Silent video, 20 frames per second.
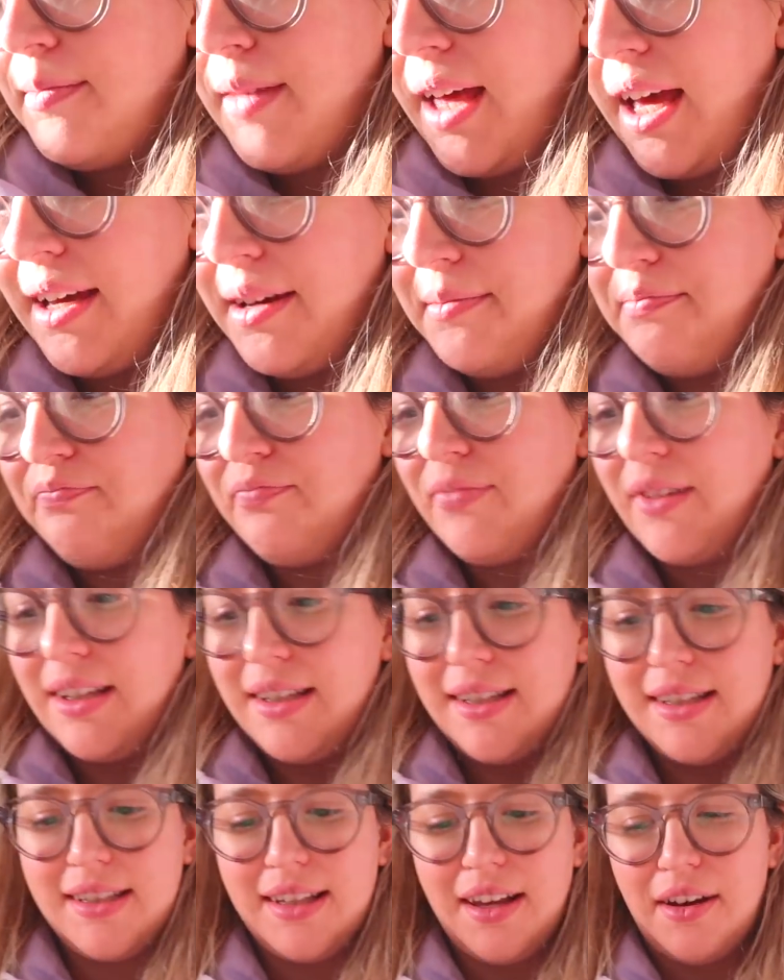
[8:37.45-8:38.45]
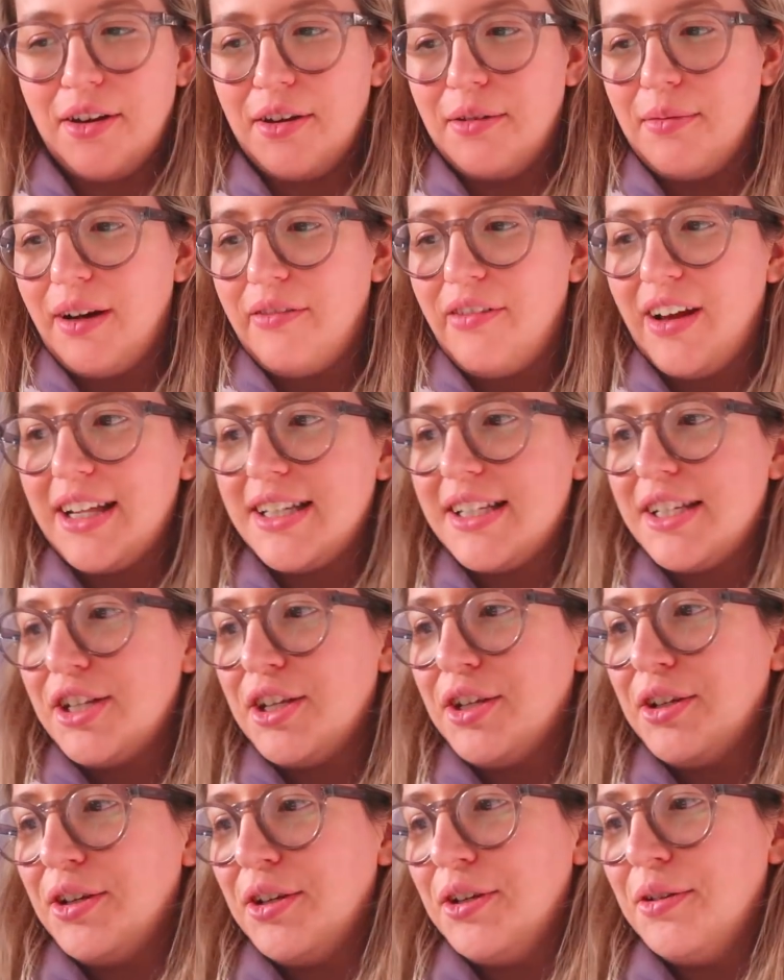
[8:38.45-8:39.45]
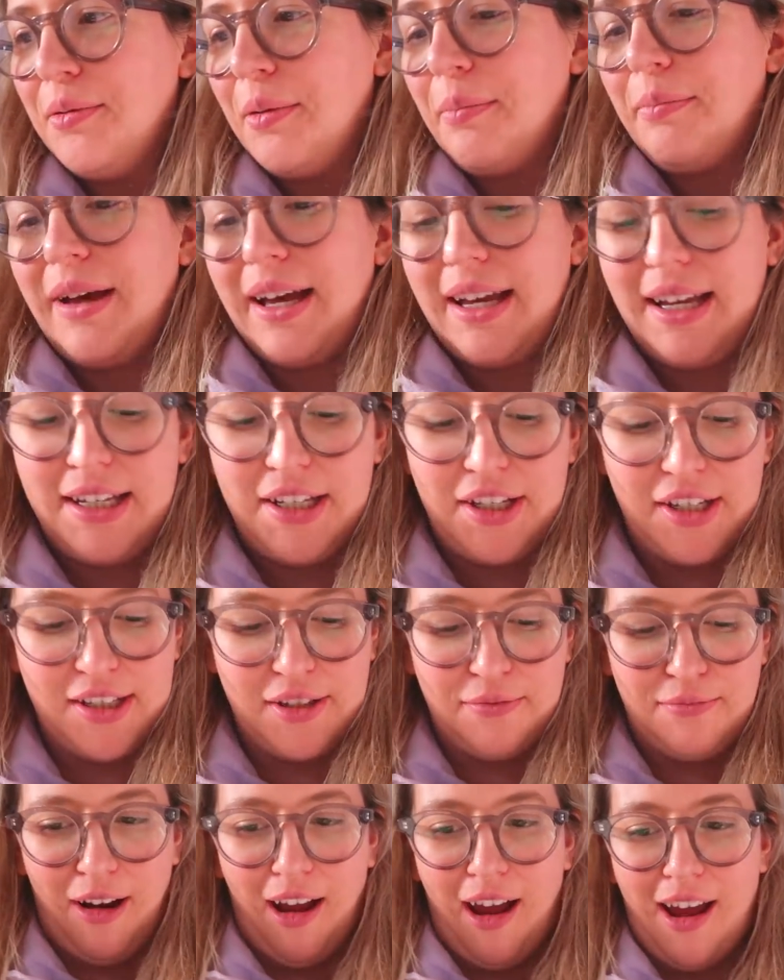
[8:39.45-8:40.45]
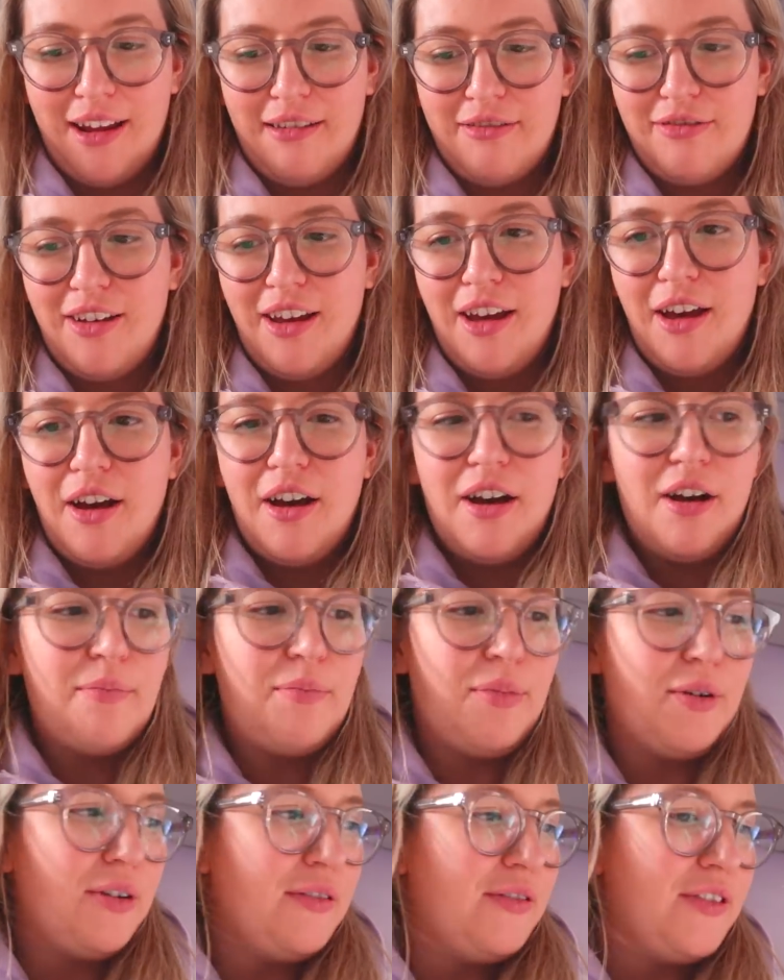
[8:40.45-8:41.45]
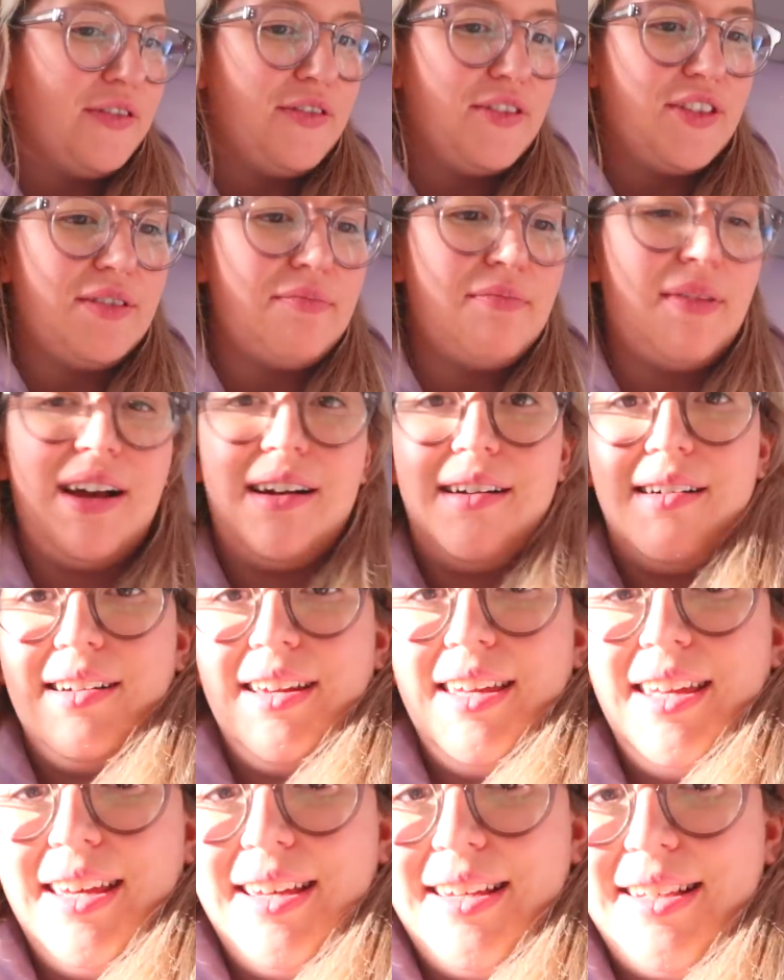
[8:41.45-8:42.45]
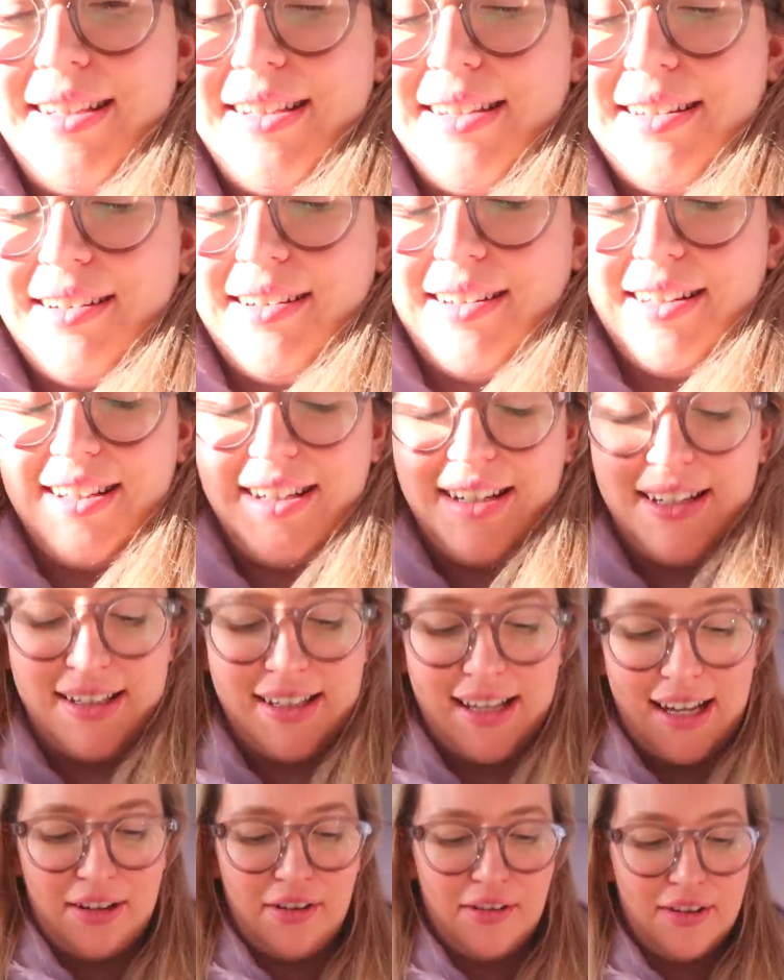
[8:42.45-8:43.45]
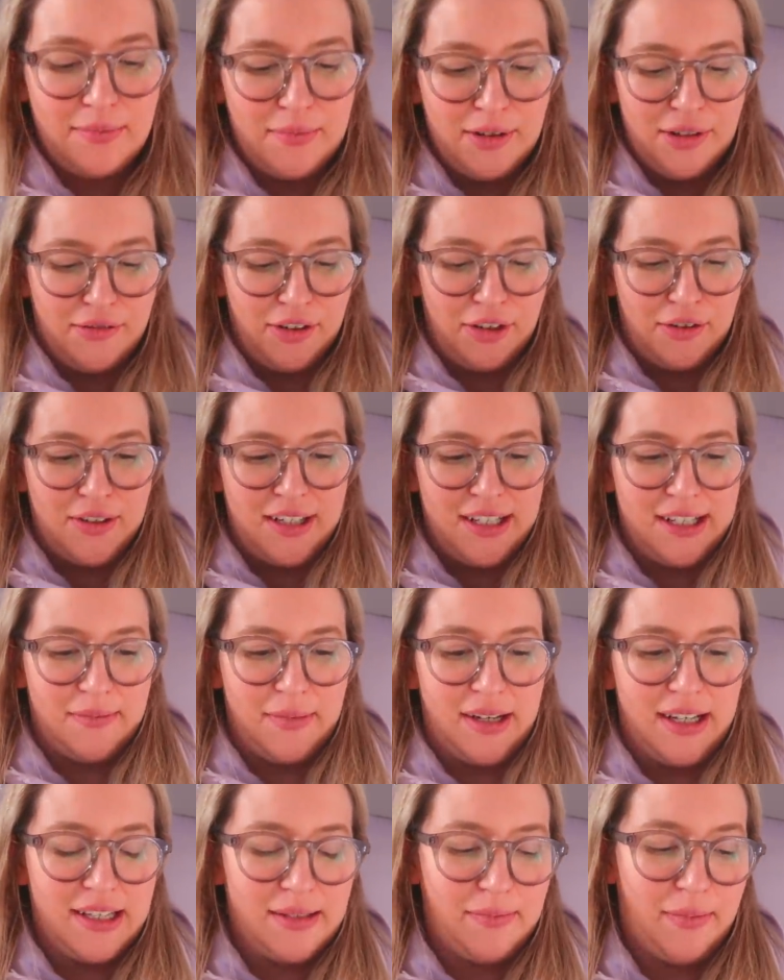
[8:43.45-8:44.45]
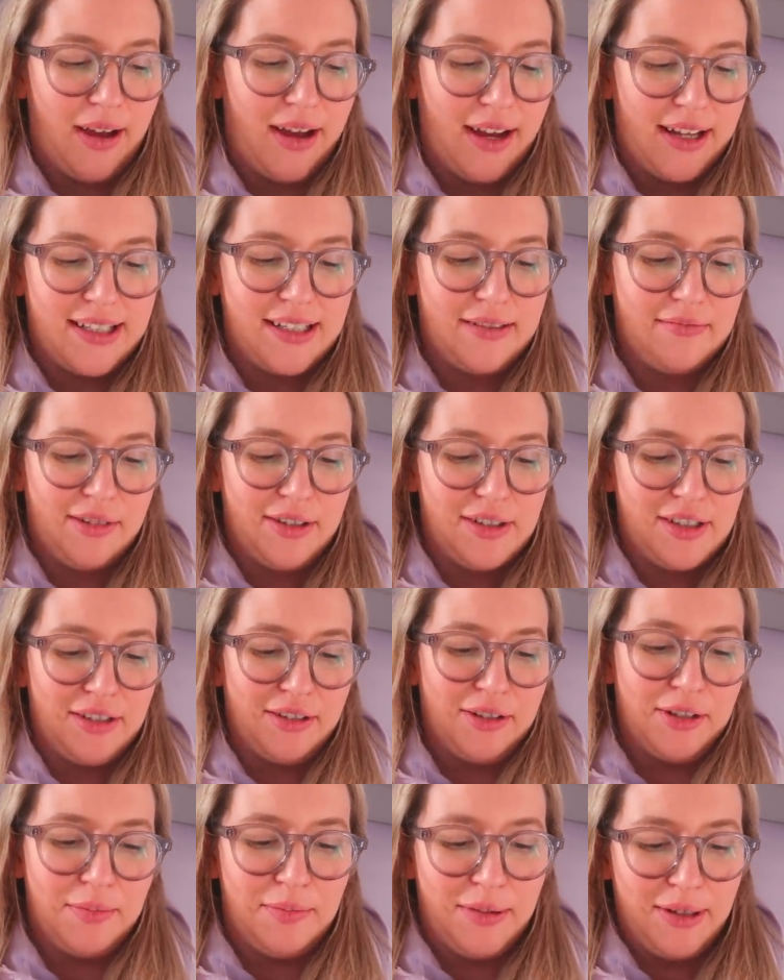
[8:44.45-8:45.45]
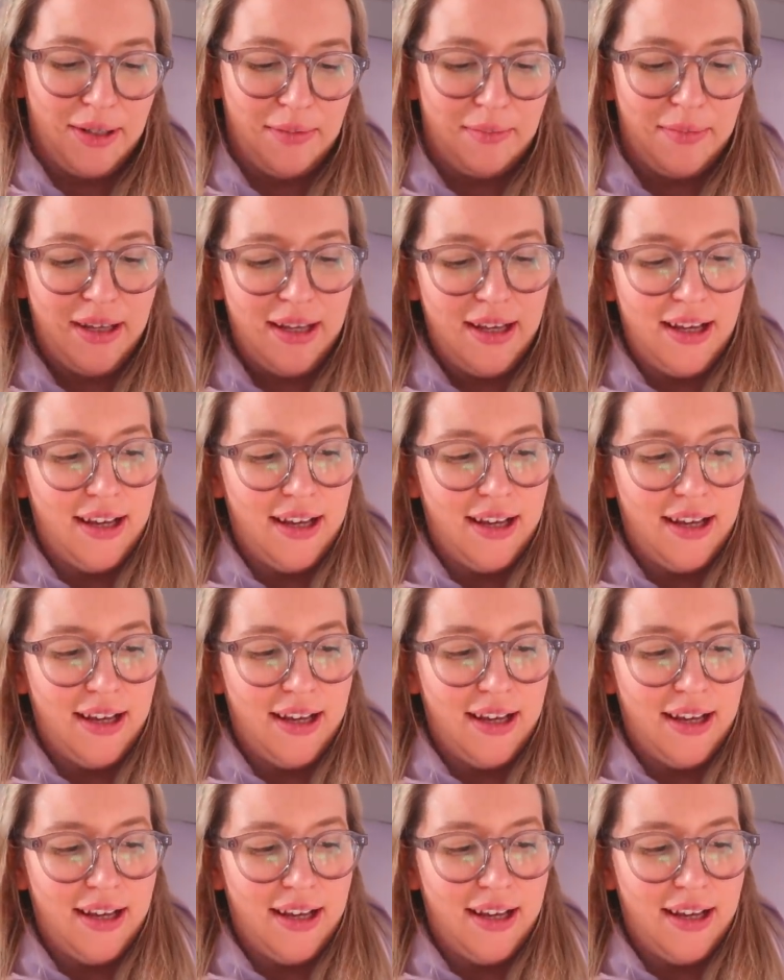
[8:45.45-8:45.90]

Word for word: Um, so I've had two packages arrive. Both of them are Kickstarters. I got them over Christmas, but I didn't want to open them